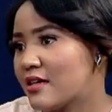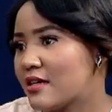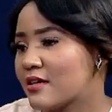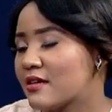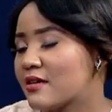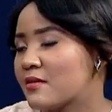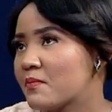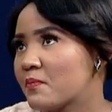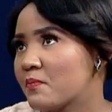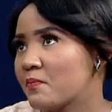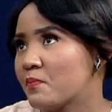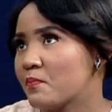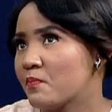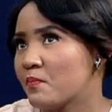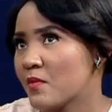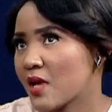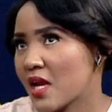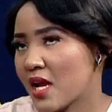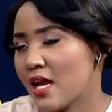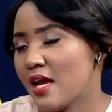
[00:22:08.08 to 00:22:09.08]
um,
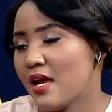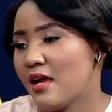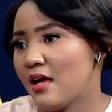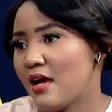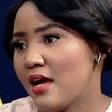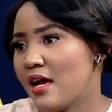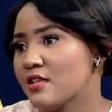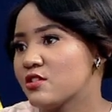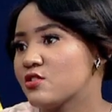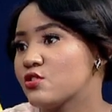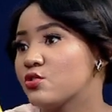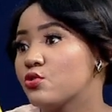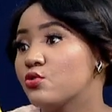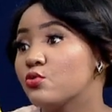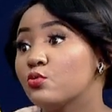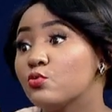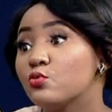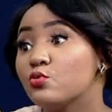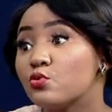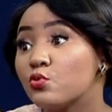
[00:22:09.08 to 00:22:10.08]
as
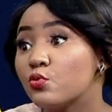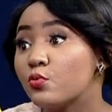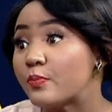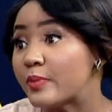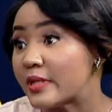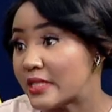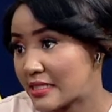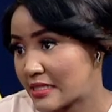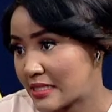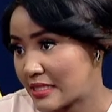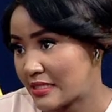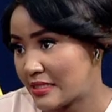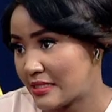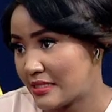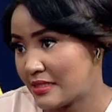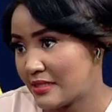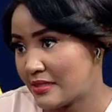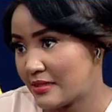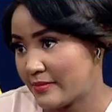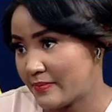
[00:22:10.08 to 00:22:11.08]
you do
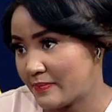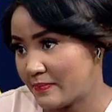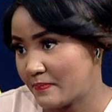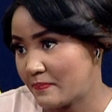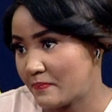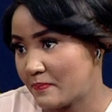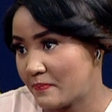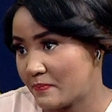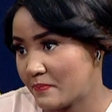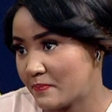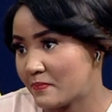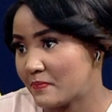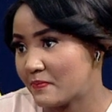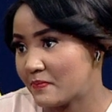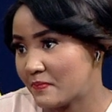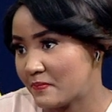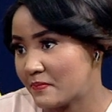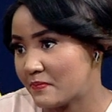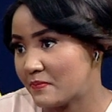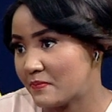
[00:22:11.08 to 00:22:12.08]
business? Mm -hmm.